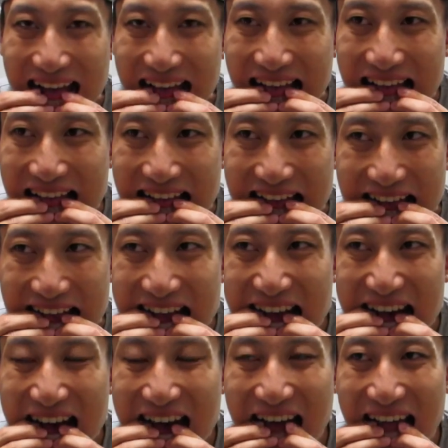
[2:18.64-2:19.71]

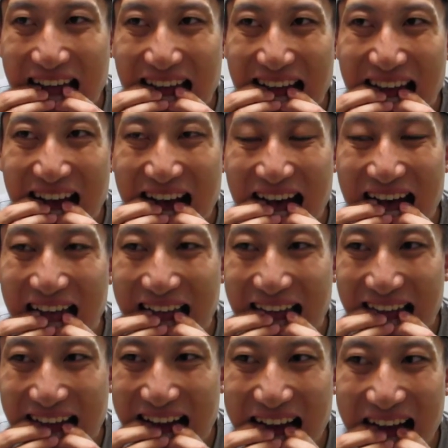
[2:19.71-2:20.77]

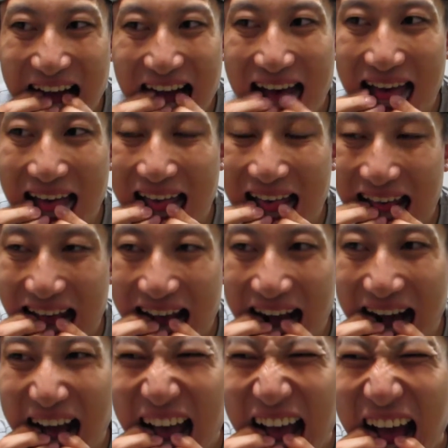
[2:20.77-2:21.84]

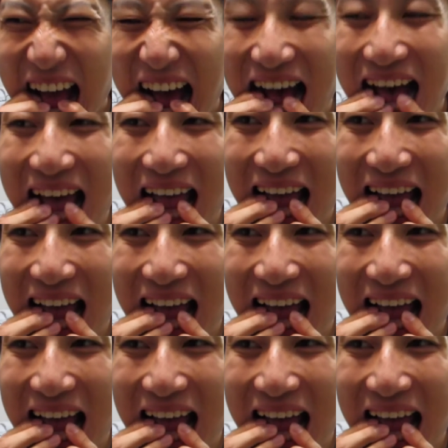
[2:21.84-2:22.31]
(silence)